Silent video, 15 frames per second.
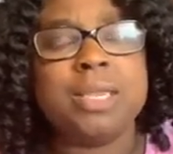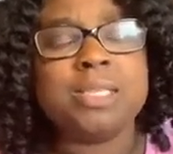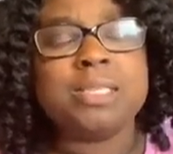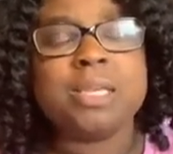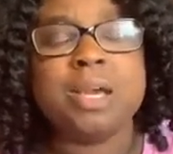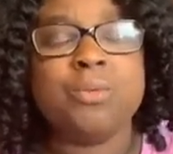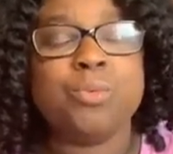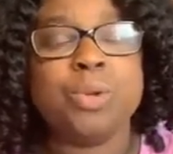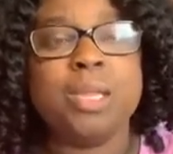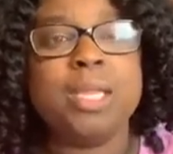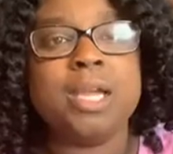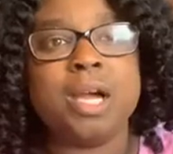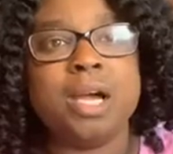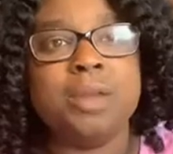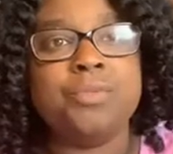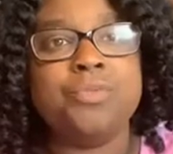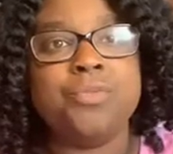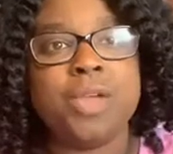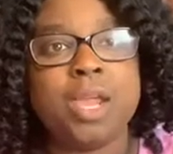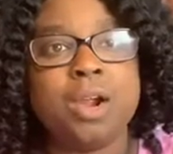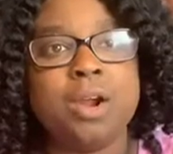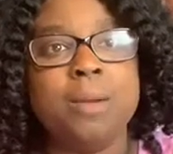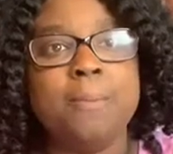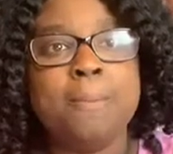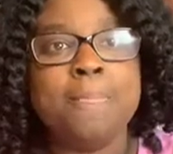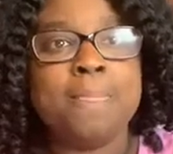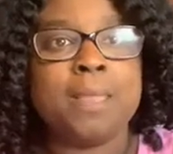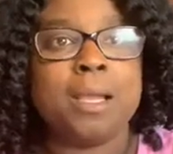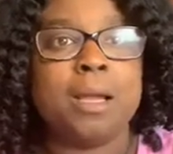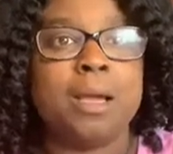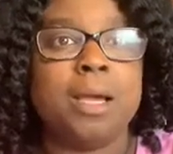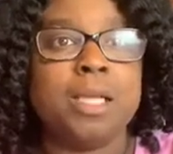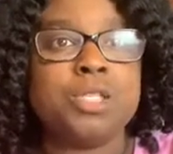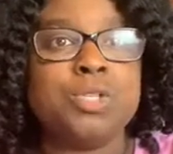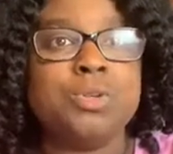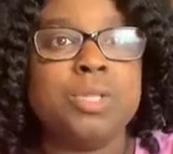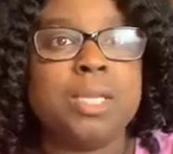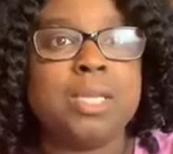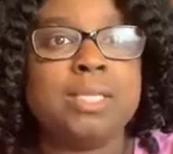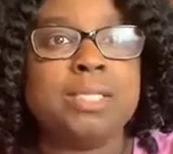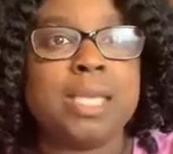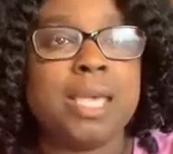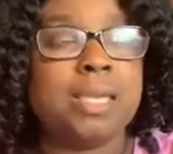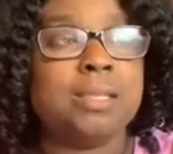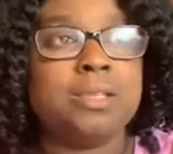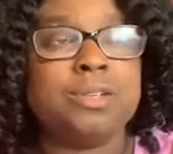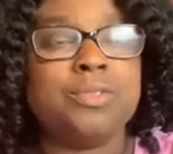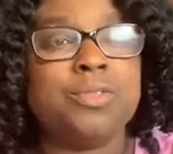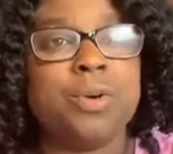It's really unfair to the executive